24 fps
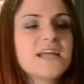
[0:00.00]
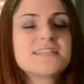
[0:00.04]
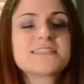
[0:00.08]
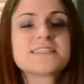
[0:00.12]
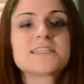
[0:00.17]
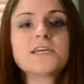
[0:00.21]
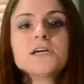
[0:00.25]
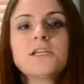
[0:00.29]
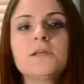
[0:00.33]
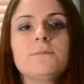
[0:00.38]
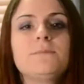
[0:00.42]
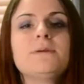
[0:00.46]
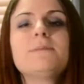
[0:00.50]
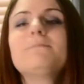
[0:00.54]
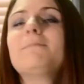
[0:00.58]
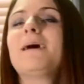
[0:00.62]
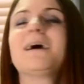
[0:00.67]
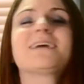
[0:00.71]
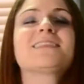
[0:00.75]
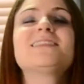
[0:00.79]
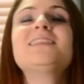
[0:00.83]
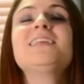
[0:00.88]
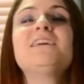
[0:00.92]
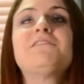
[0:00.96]
It's gonna be
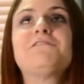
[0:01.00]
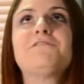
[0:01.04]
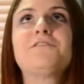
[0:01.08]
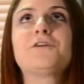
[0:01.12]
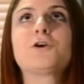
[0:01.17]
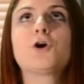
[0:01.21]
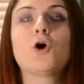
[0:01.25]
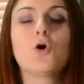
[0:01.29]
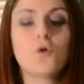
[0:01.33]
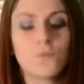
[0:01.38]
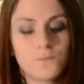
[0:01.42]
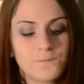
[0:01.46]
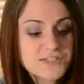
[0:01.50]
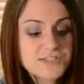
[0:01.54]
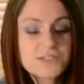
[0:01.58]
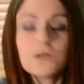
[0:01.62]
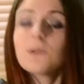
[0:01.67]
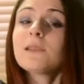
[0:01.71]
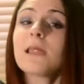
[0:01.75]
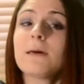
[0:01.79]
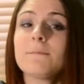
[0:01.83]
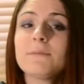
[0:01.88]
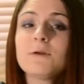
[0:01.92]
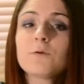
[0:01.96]
magnifico.
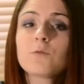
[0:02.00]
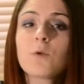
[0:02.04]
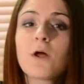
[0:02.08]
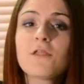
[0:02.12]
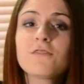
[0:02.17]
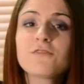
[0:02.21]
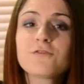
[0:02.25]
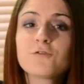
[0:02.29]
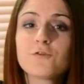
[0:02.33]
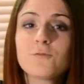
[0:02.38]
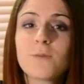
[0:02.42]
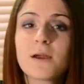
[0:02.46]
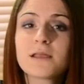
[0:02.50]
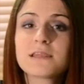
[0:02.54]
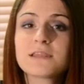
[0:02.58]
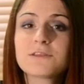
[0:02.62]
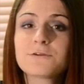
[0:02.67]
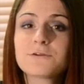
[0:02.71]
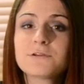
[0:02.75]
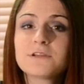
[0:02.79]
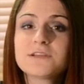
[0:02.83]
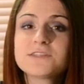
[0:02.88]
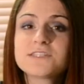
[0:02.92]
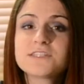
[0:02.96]
So let me run through my
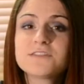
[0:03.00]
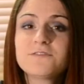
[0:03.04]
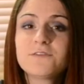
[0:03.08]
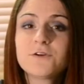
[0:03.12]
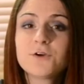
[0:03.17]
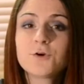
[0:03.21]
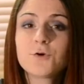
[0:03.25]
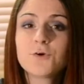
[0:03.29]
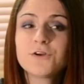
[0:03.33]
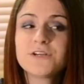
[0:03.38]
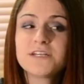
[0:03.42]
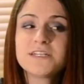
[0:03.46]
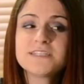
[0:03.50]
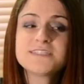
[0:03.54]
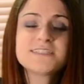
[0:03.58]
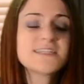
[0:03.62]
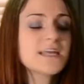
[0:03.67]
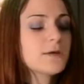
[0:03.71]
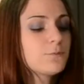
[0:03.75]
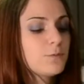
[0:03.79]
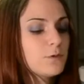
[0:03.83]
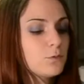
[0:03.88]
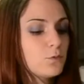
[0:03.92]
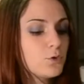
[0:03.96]
little list of ingredients
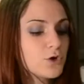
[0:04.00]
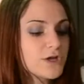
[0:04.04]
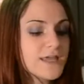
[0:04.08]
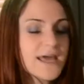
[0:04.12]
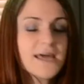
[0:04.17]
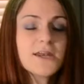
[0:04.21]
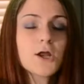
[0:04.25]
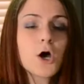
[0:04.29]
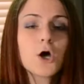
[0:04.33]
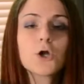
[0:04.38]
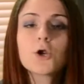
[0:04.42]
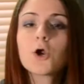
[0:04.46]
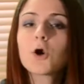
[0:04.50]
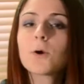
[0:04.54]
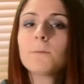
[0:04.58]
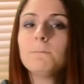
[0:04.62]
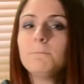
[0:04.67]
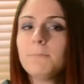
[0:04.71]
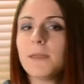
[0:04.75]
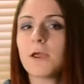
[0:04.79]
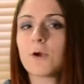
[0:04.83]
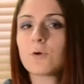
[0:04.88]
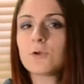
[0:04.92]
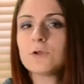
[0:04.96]
and we will get on
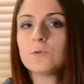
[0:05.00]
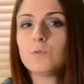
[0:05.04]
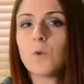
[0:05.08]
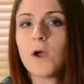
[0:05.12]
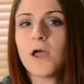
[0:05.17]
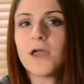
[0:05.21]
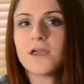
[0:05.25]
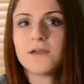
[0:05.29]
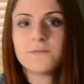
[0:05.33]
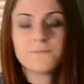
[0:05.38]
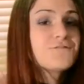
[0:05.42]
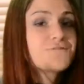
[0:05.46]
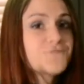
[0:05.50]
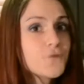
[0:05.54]
our merry way.